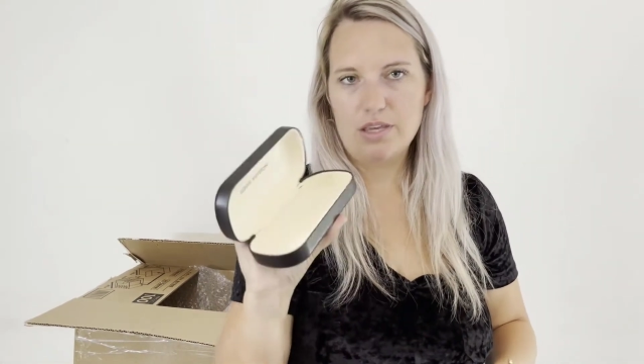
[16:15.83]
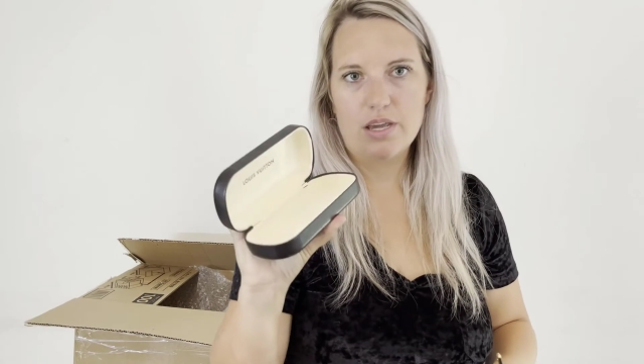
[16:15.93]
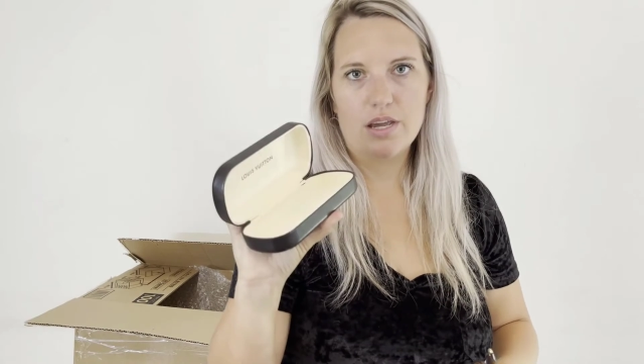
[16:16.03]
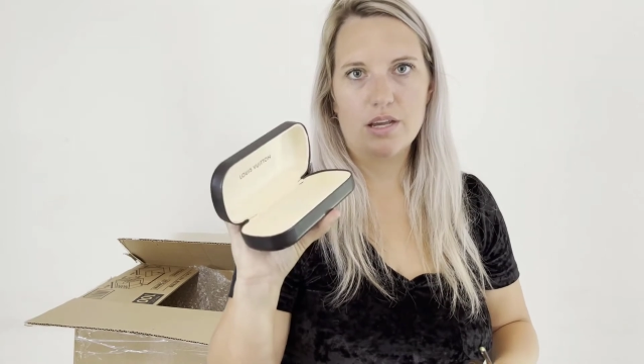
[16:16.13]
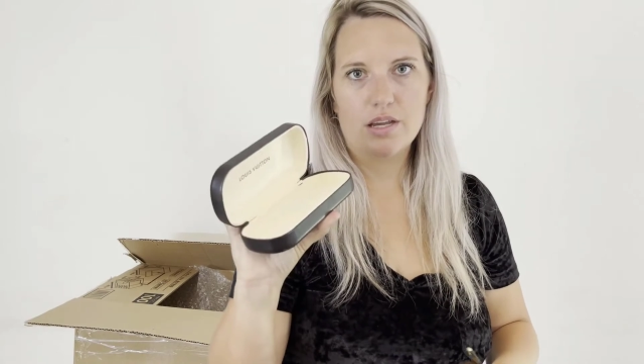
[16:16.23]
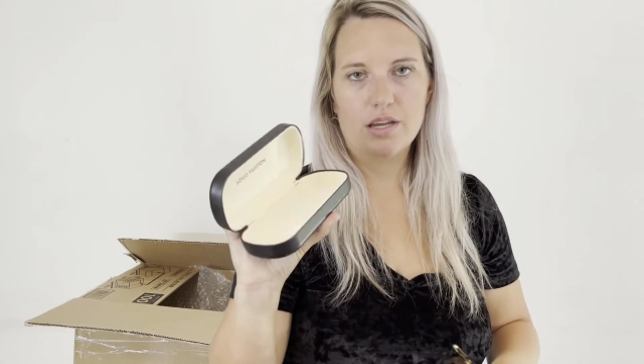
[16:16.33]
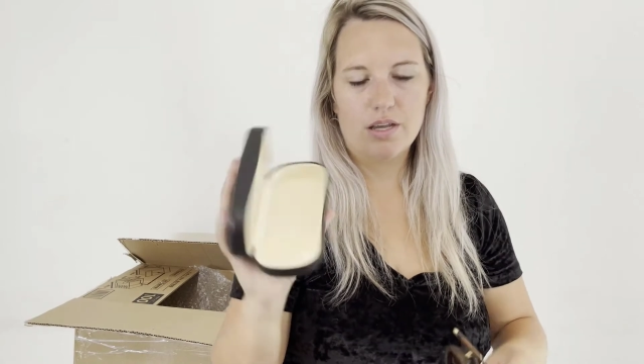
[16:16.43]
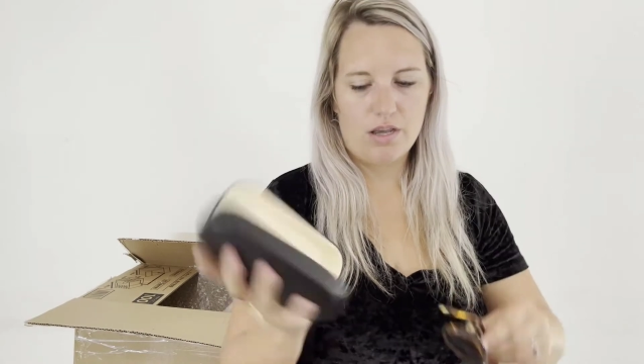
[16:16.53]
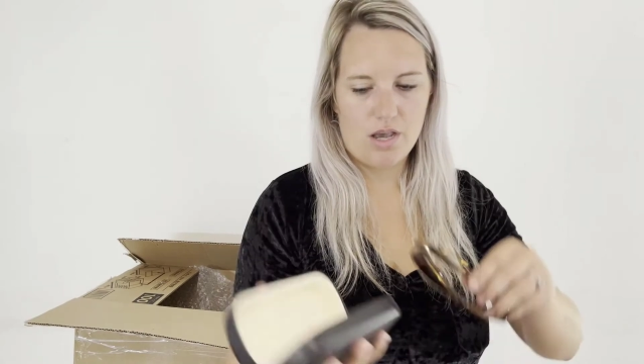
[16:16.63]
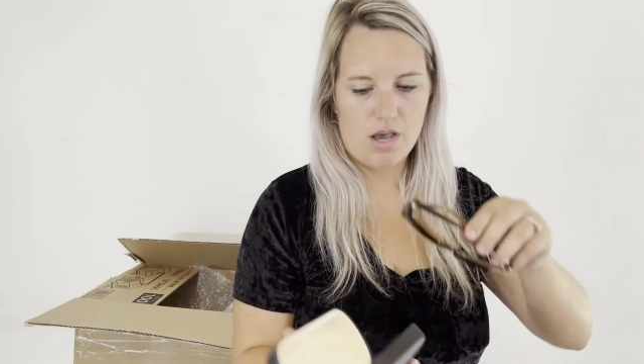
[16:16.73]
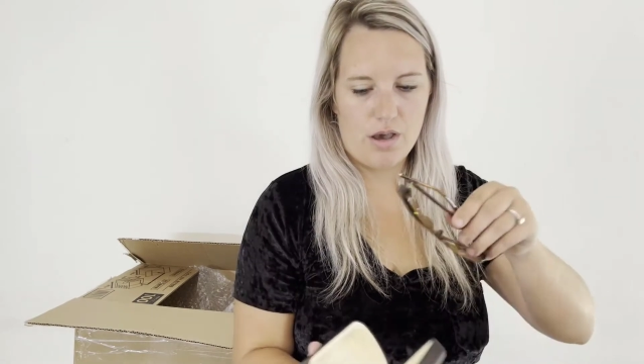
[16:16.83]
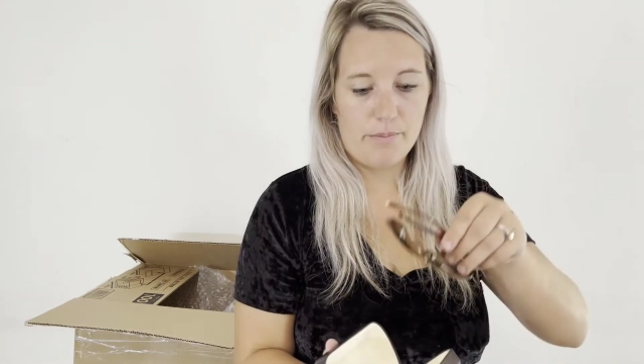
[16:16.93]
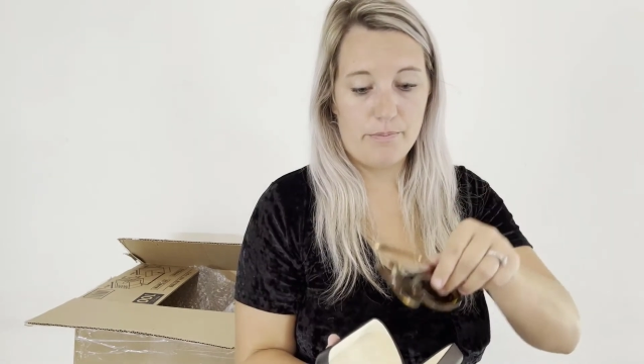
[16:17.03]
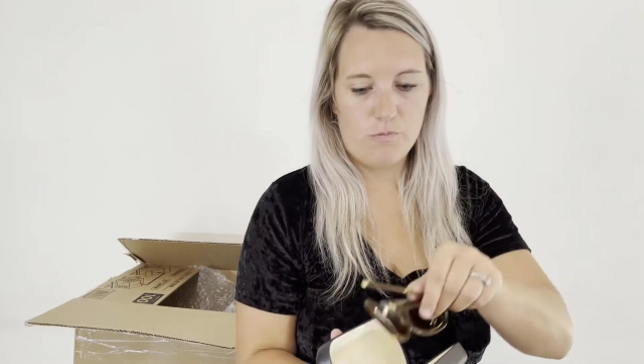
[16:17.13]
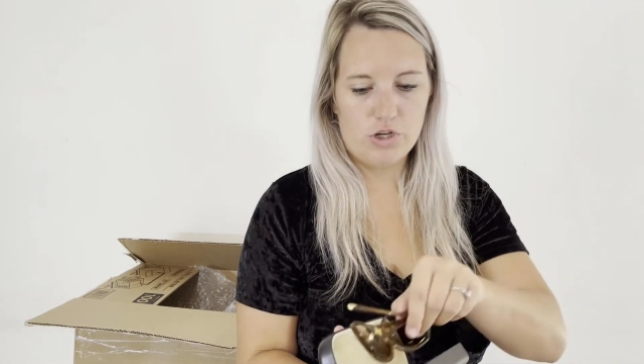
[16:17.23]
the
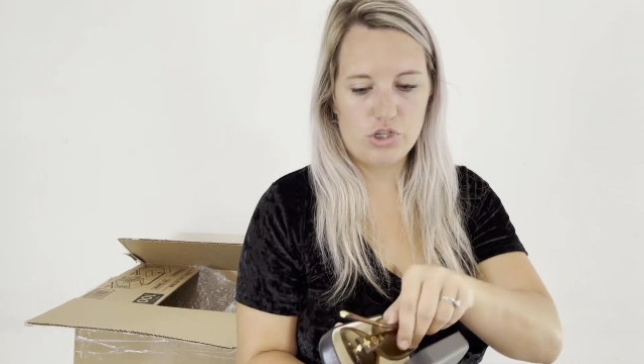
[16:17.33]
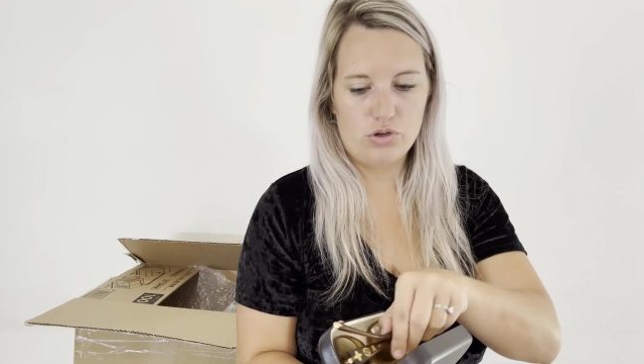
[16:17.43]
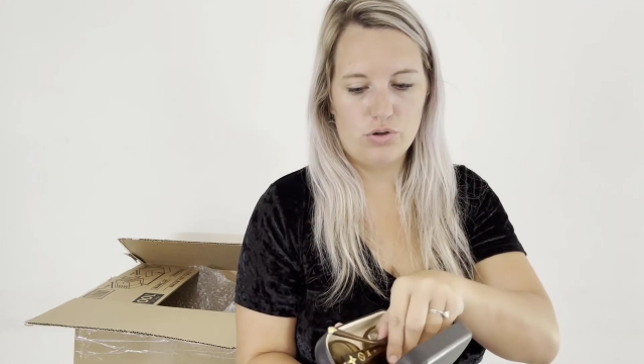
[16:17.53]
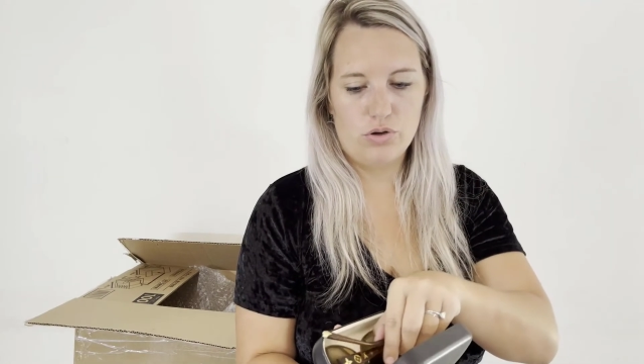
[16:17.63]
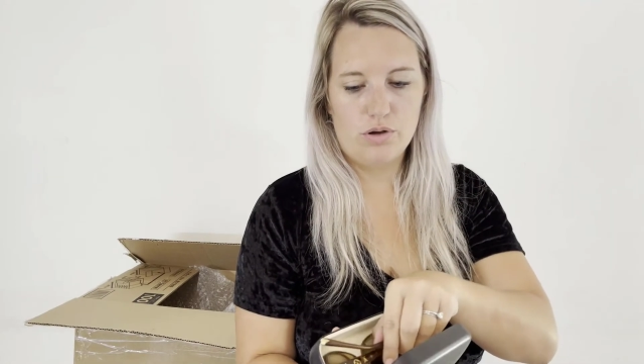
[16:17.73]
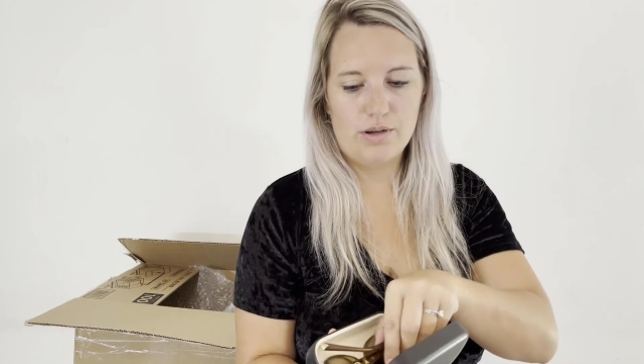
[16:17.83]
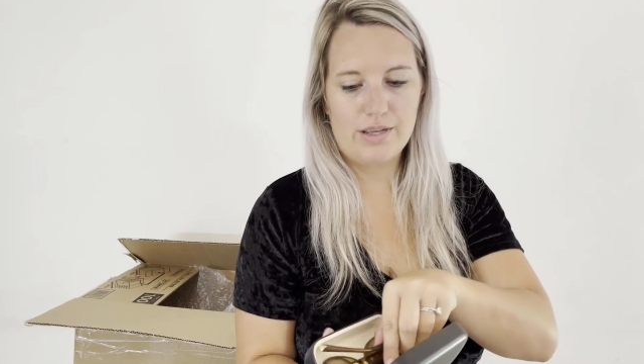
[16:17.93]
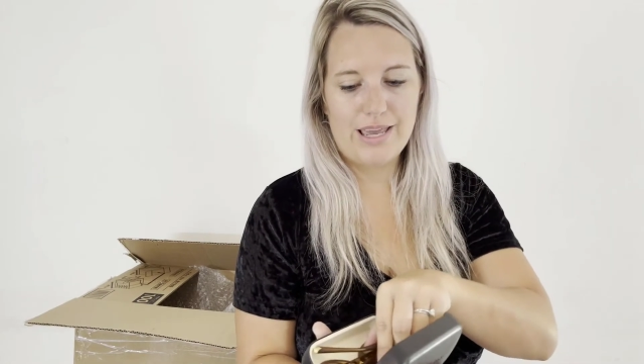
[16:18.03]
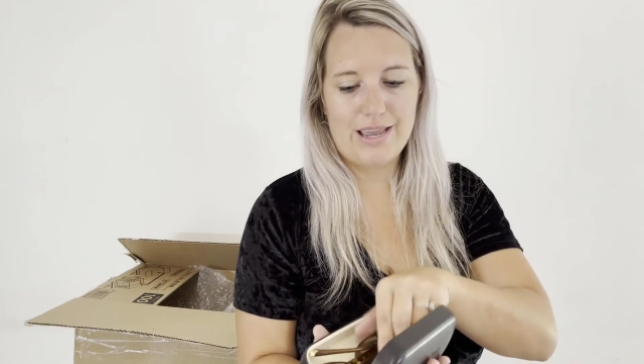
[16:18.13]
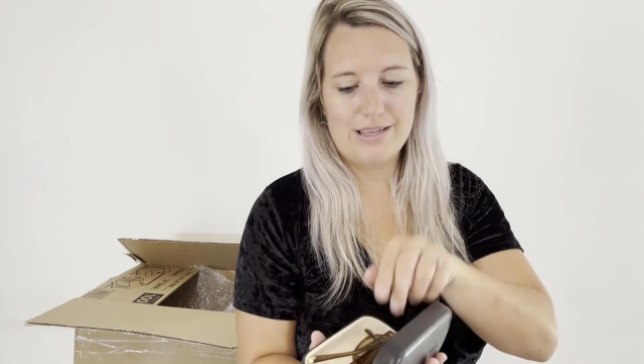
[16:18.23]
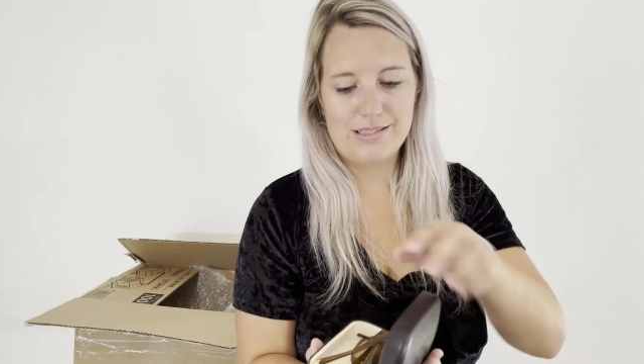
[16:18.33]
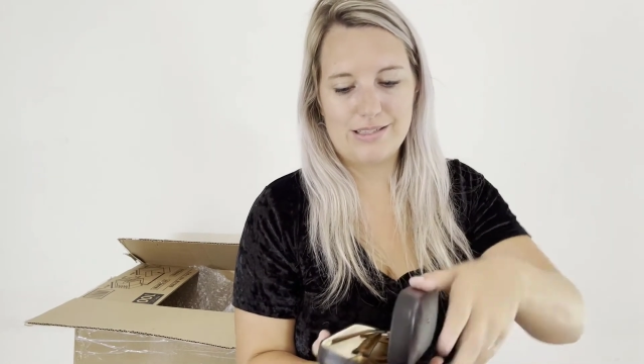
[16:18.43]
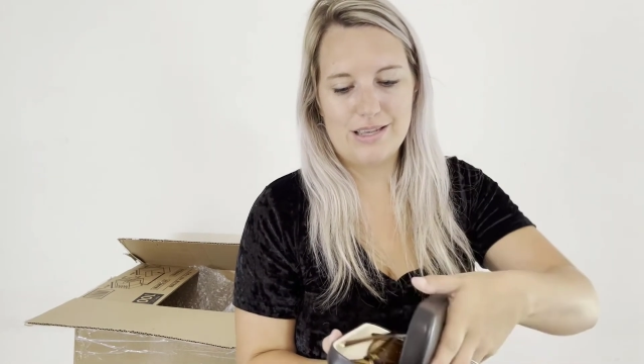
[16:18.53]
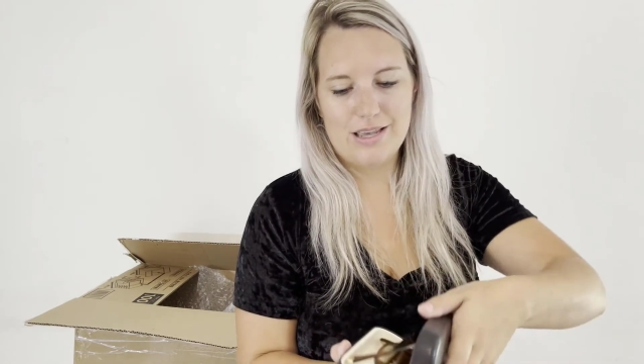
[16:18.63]
original case.